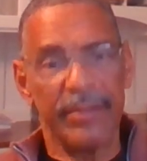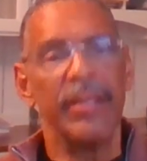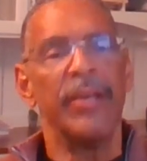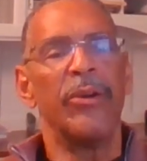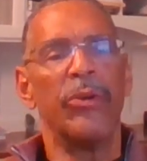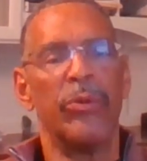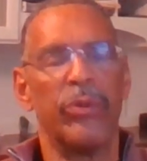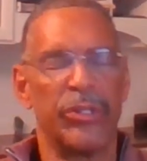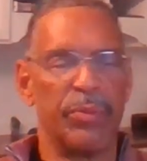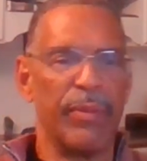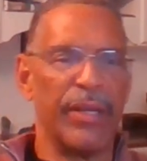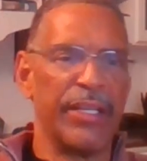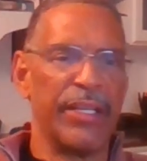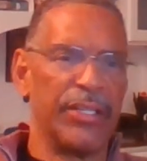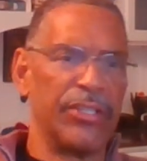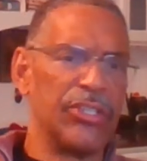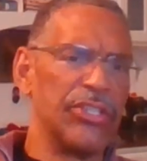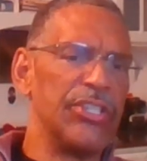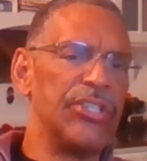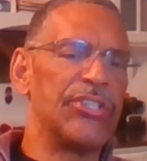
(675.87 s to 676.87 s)
which make
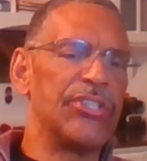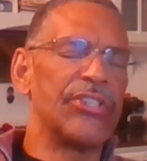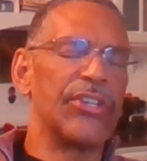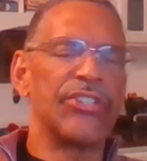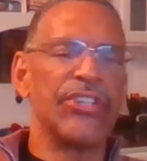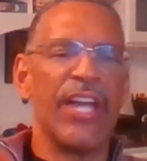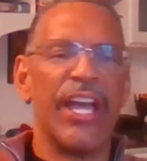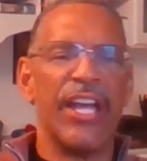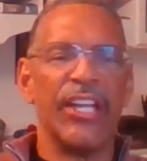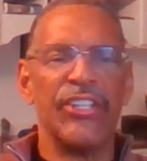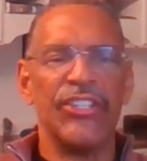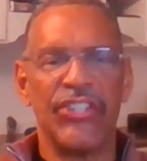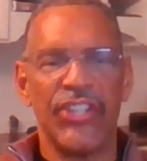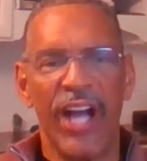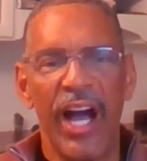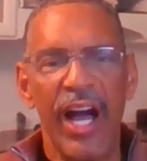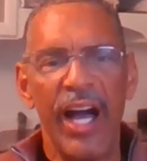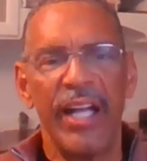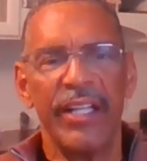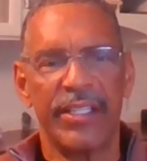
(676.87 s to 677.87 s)
Jesus and
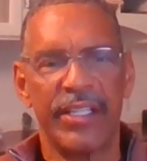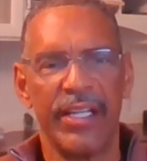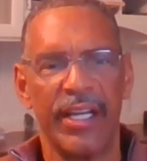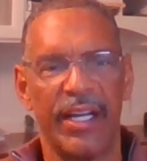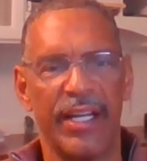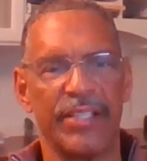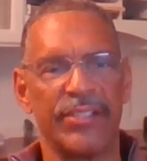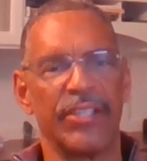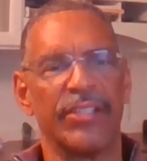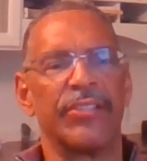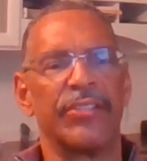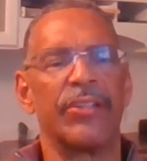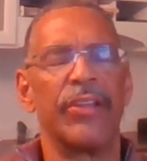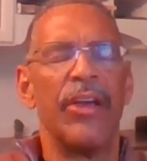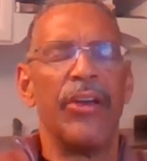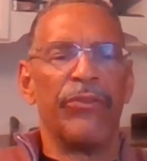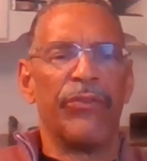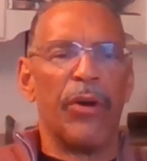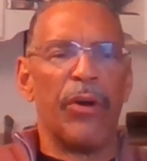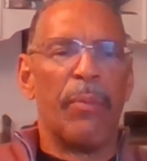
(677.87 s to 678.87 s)
John cousins,
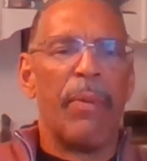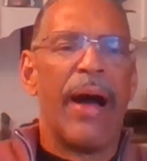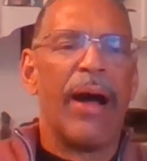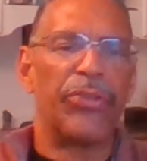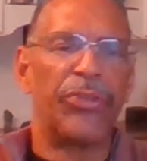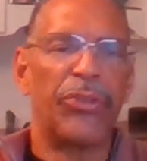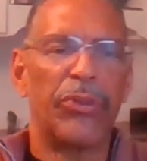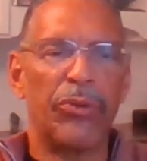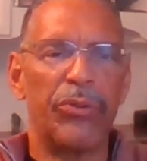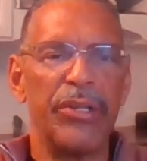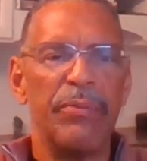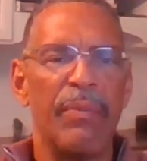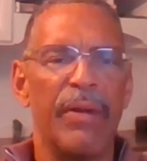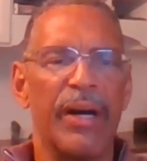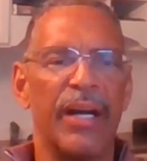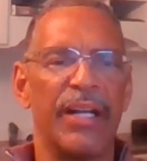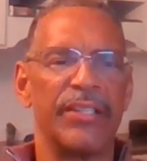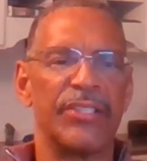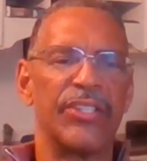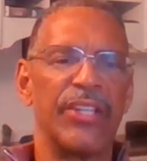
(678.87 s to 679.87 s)
for about 3
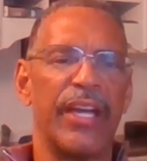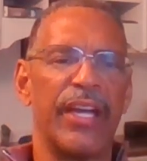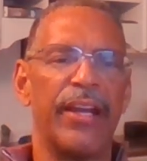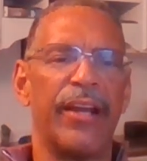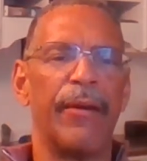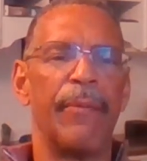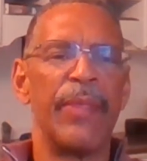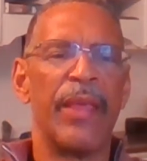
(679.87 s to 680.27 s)
months there.